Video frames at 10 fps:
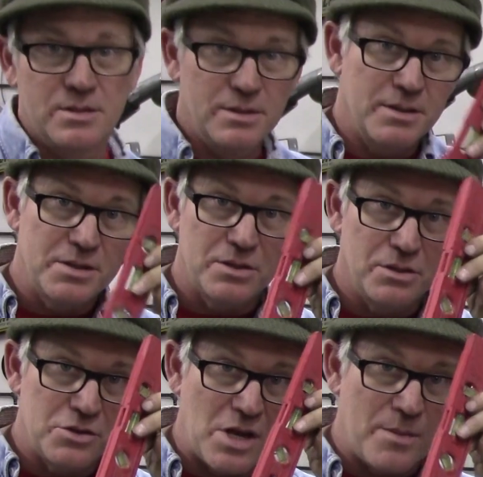this
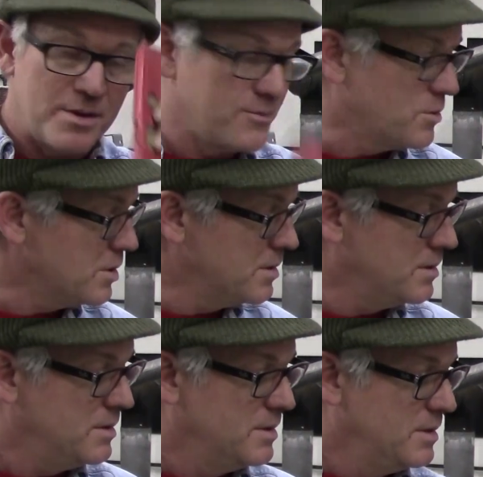little jammy for,
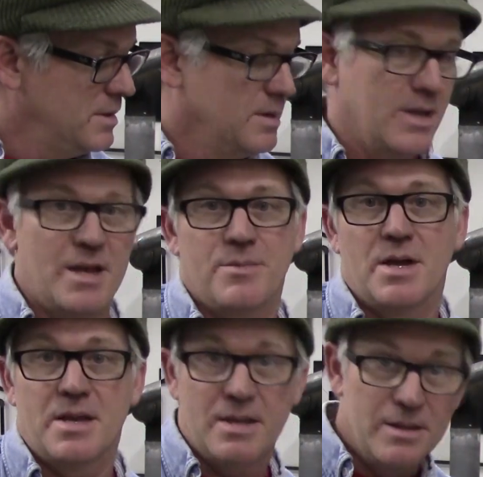and
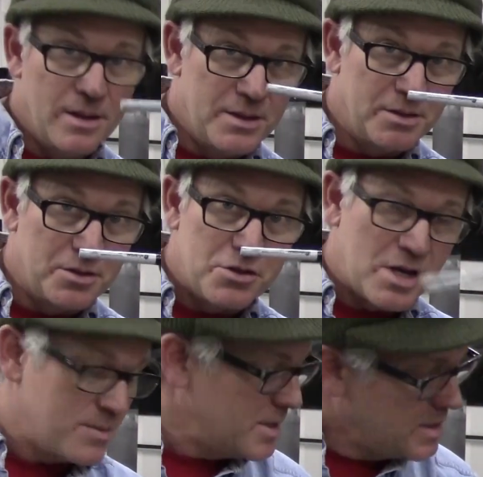my other little
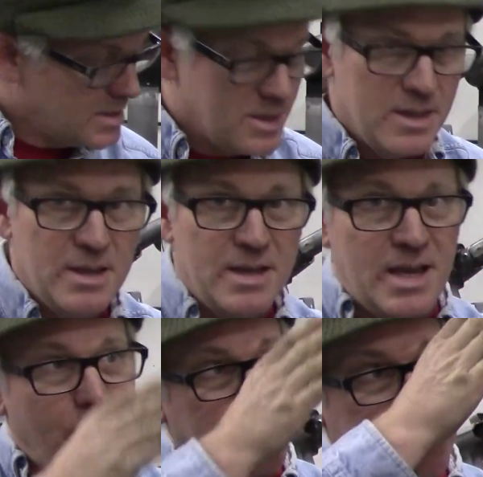jammy. And
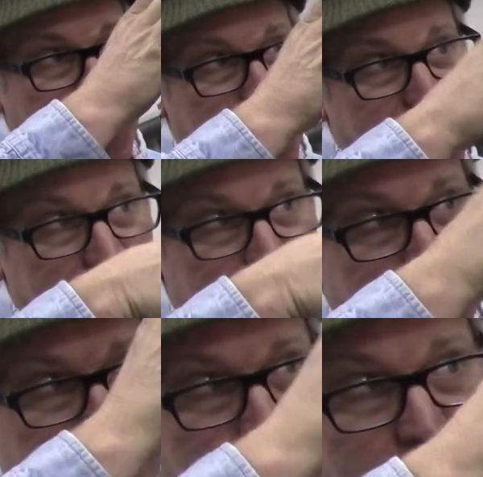we'll just kind of
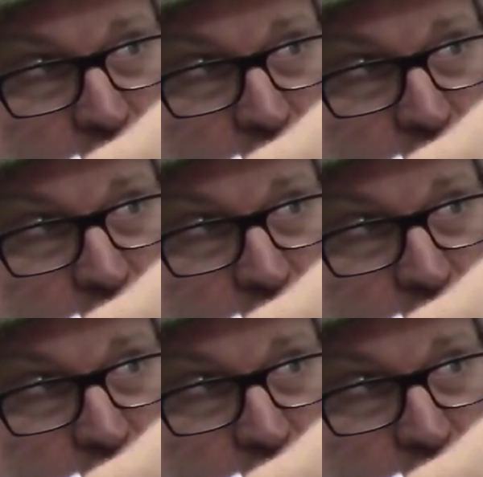like make